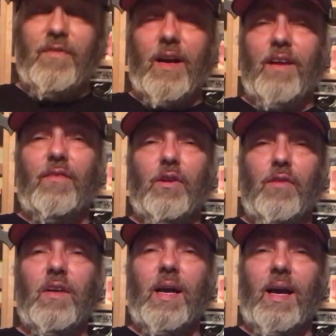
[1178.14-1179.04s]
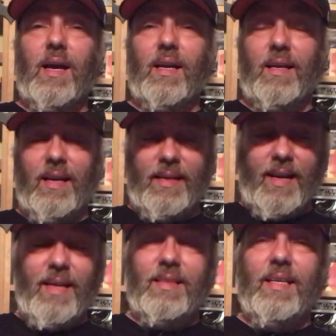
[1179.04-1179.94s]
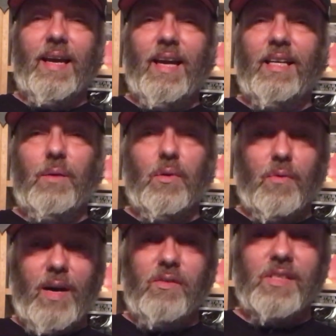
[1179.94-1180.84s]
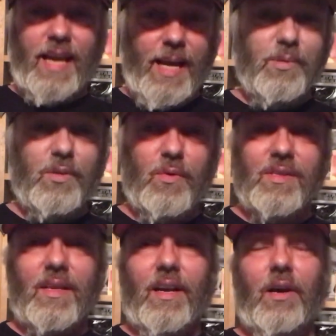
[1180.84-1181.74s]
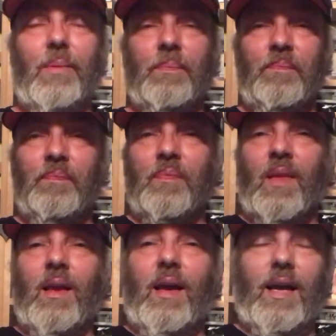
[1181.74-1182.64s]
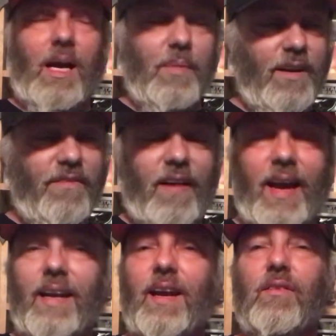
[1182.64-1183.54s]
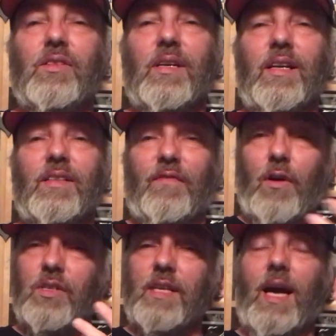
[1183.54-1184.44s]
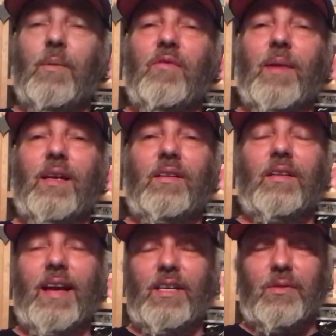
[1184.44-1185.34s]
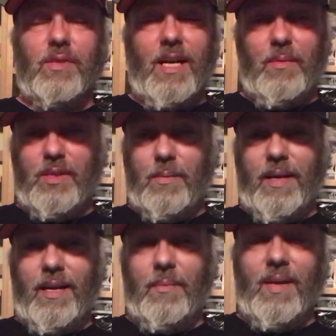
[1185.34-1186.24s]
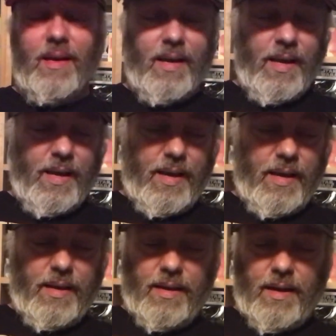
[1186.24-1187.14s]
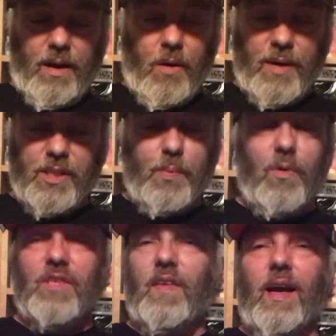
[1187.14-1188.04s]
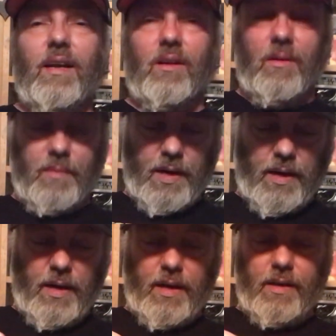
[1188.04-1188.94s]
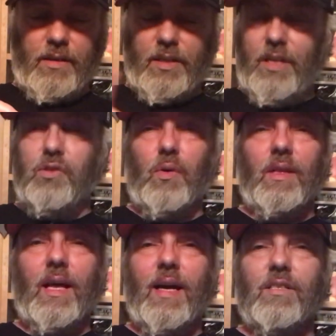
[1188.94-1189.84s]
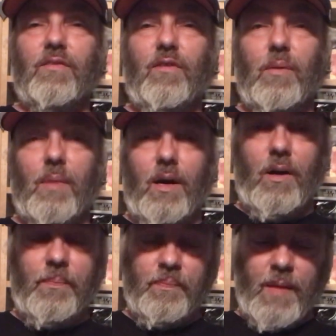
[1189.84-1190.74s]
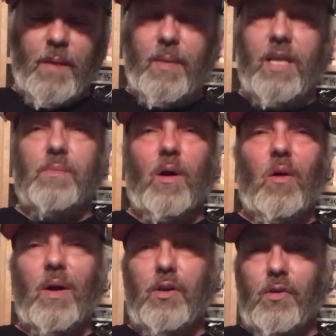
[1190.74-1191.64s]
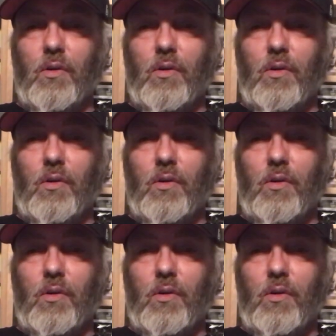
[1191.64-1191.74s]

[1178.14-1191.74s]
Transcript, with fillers: a fan for UVA in 1980 when Ralph Sampson was there, and I've been a fan ever since. First time we've made it to the national championship game, and all my sports fandom, the Detroit Lions in football, baseball, my New